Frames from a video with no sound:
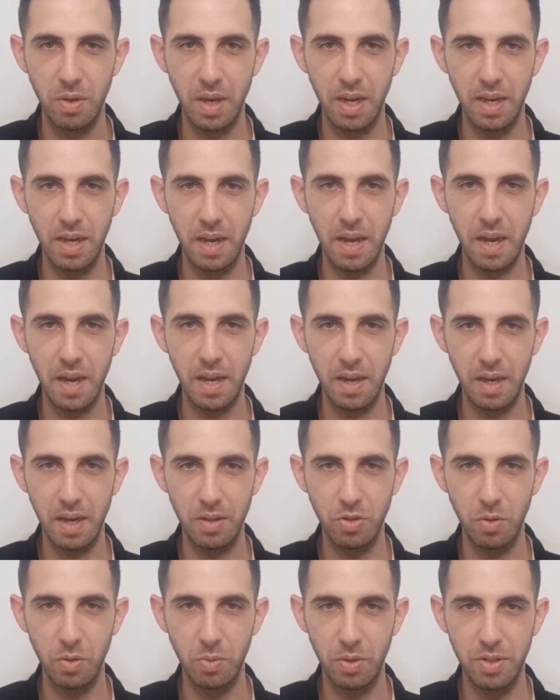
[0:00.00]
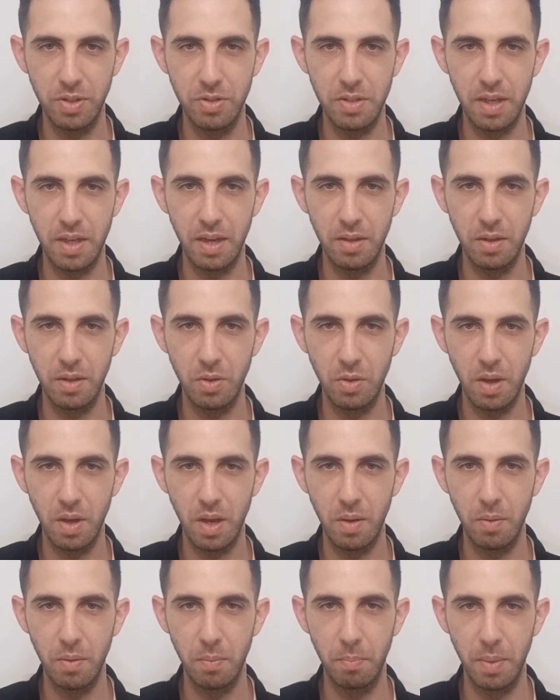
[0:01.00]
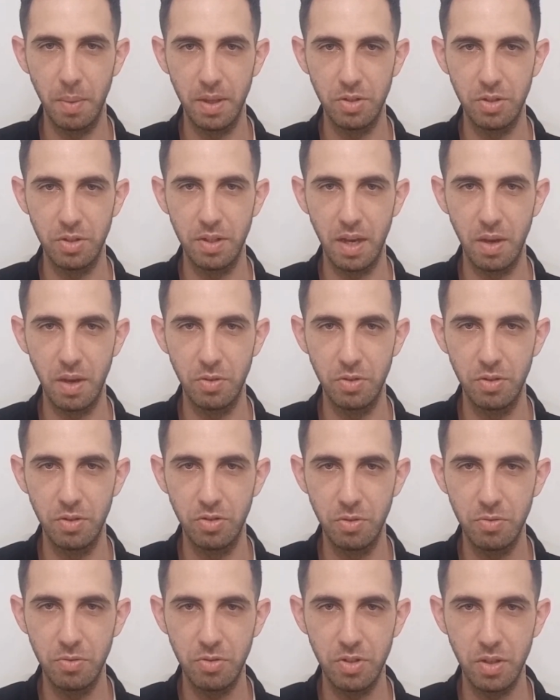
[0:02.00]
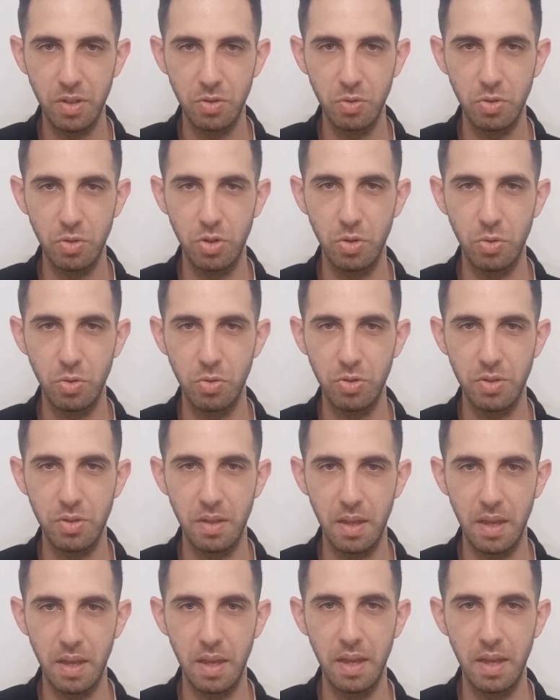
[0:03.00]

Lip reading: AI has already scanned the crowd, matched thousands of subtle cues